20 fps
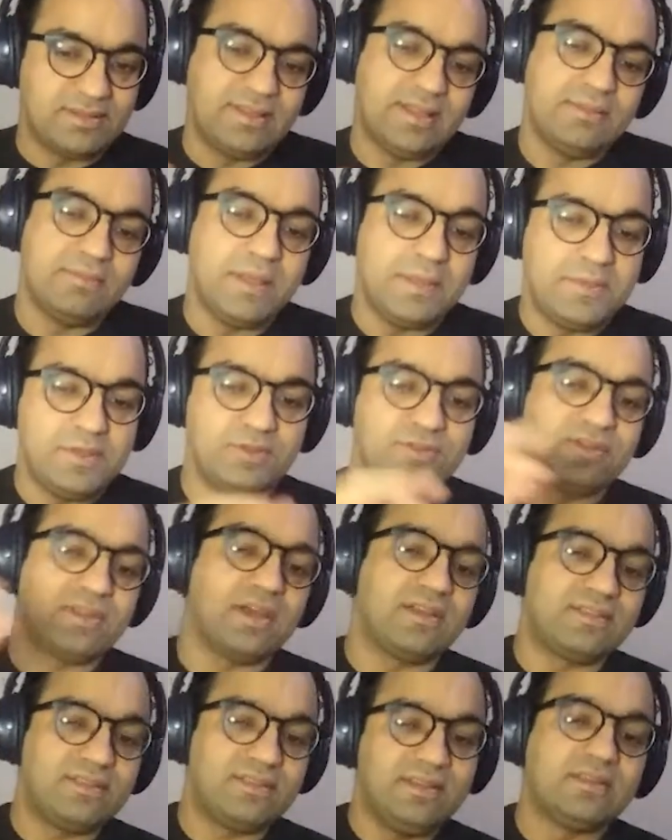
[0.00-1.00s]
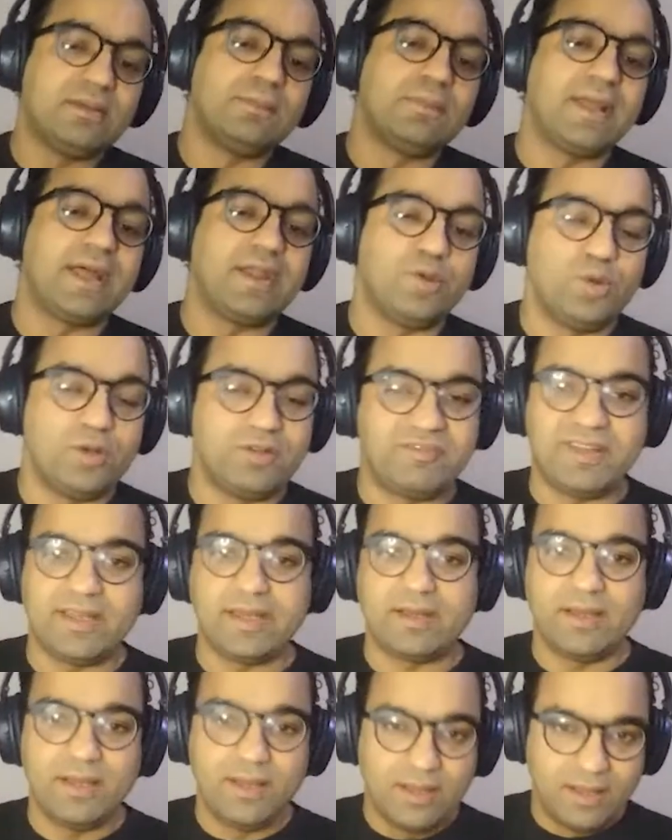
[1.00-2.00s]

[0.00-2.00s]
and then maybe you start seeing some plateau effect.